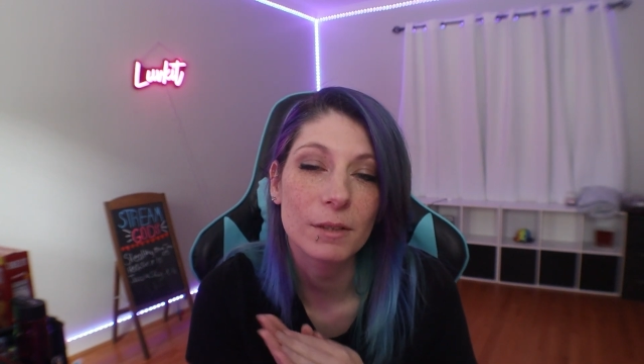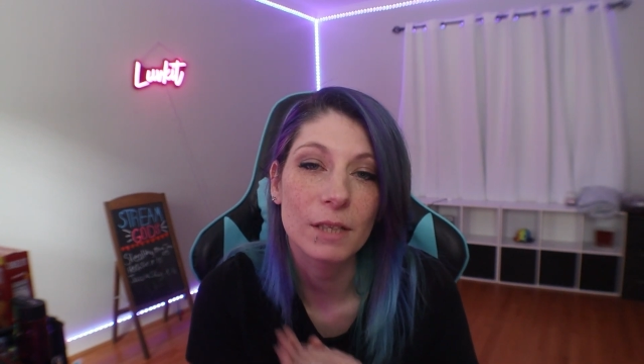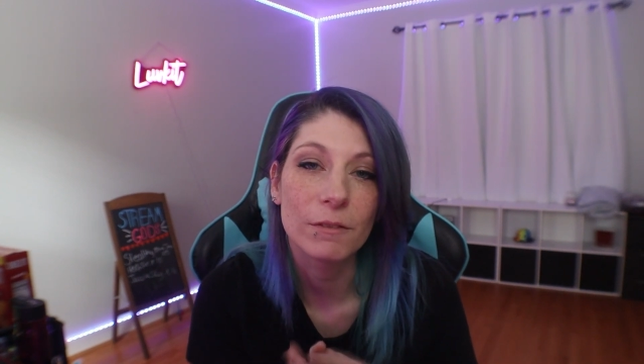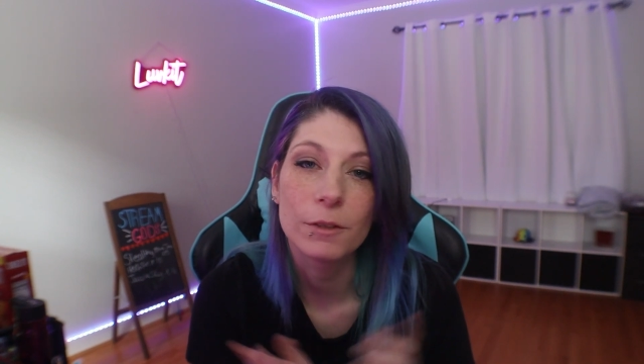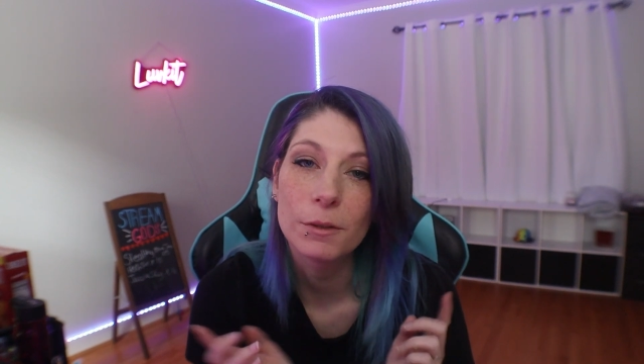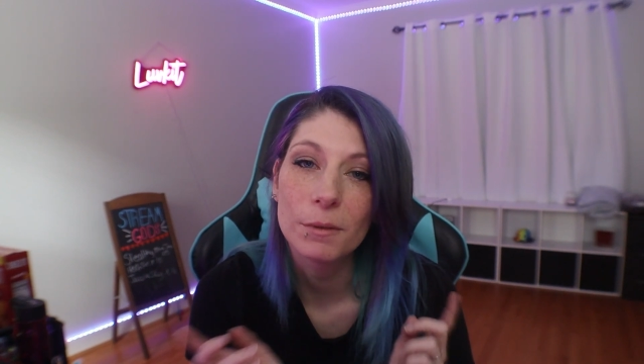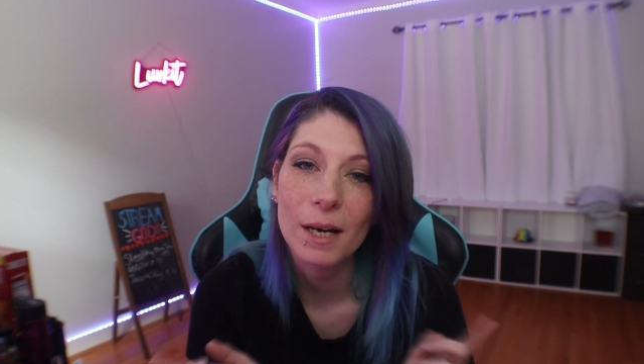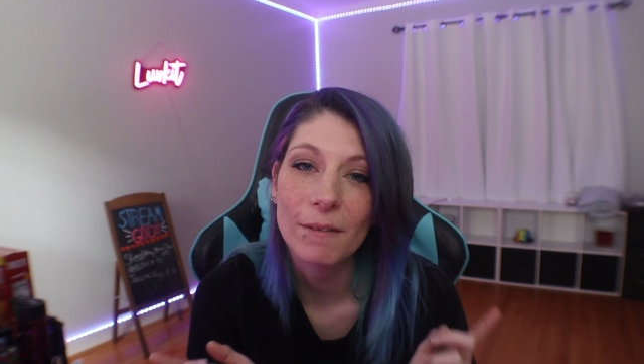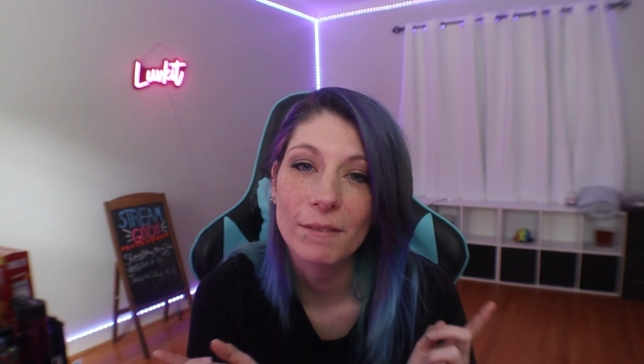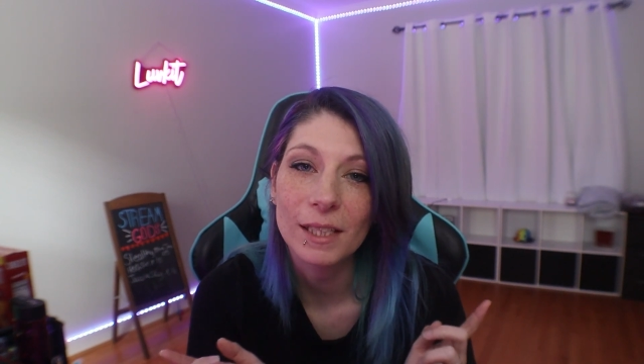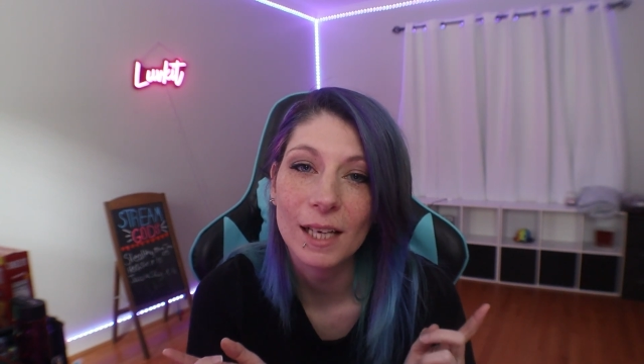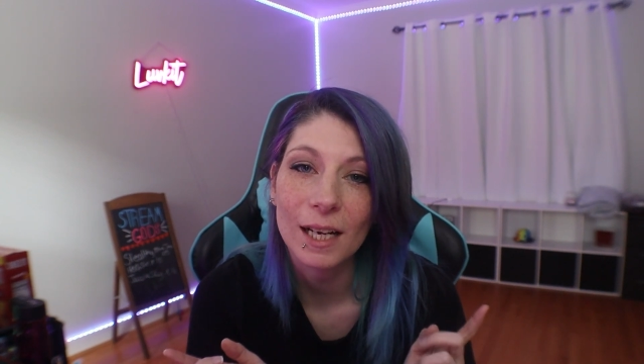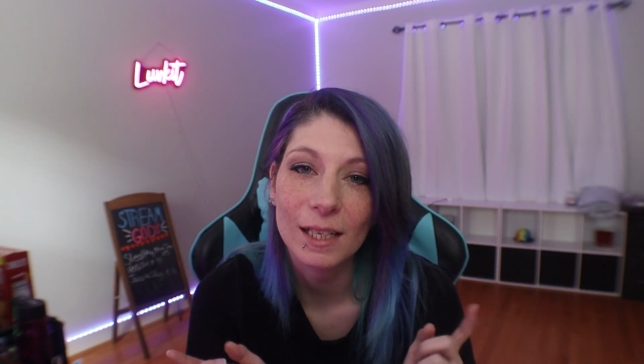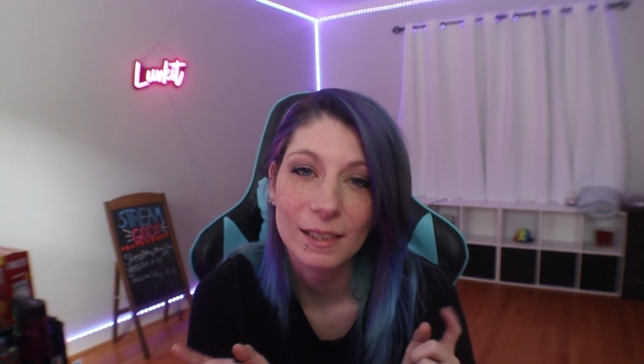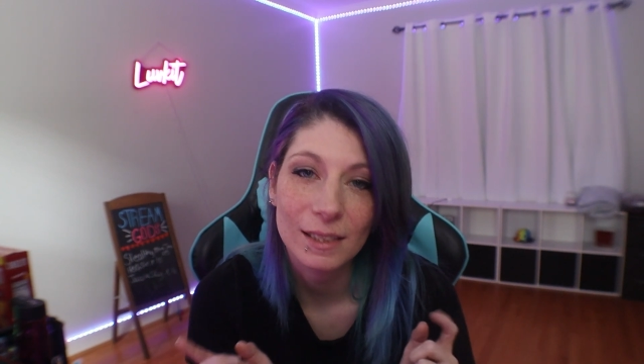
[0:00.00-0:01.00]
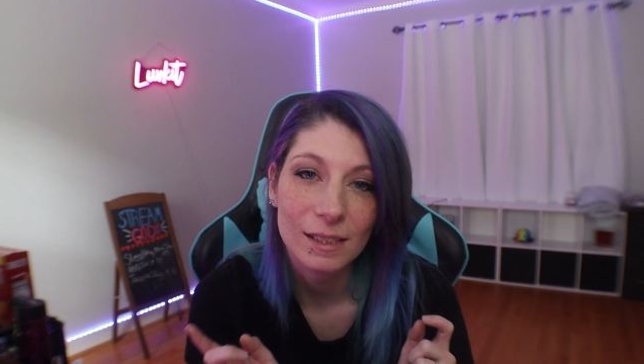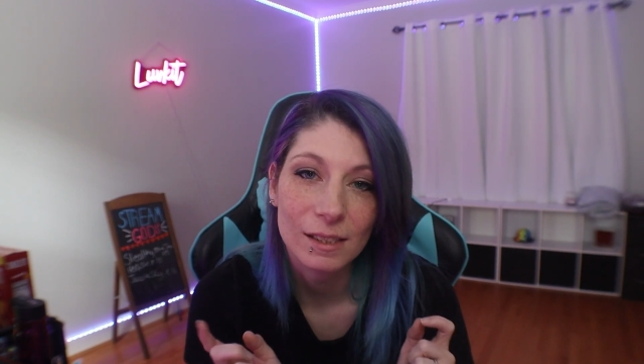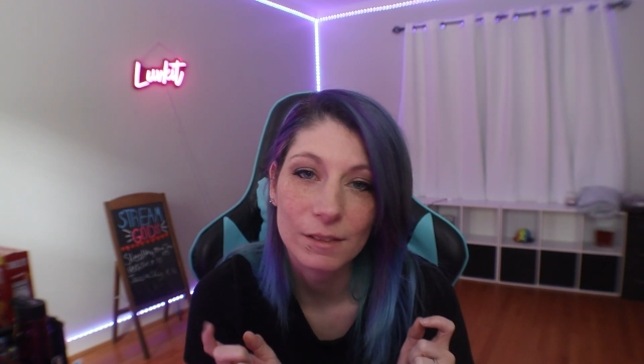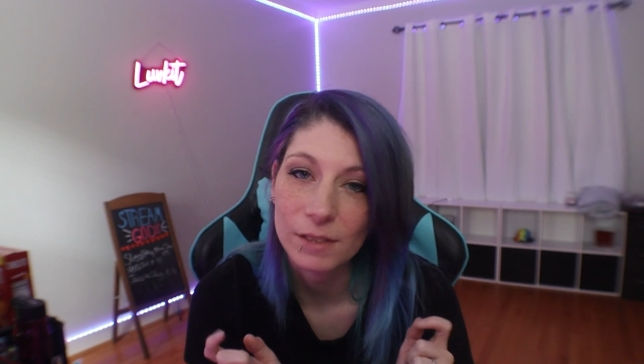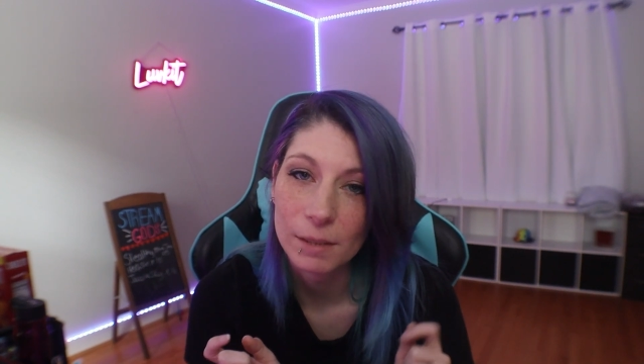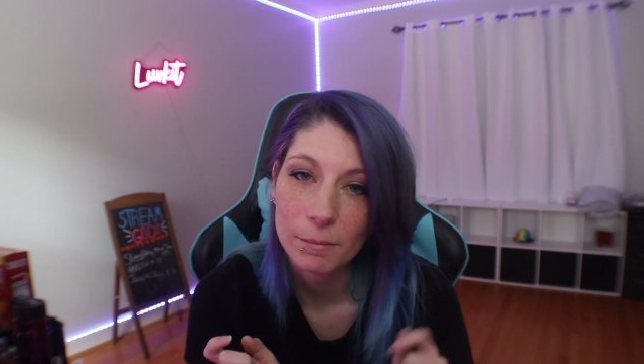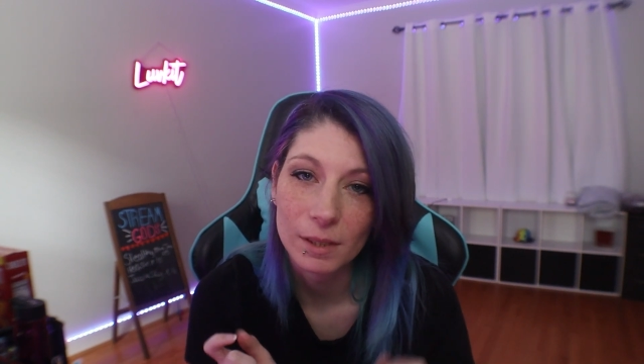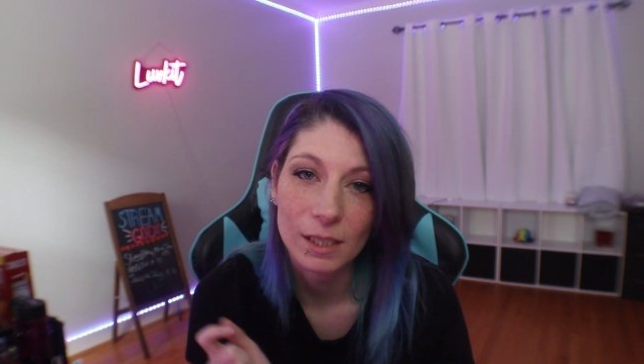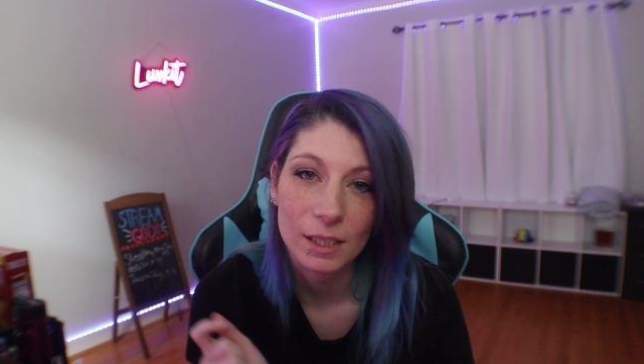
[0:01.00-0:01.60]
If you have any ideas of something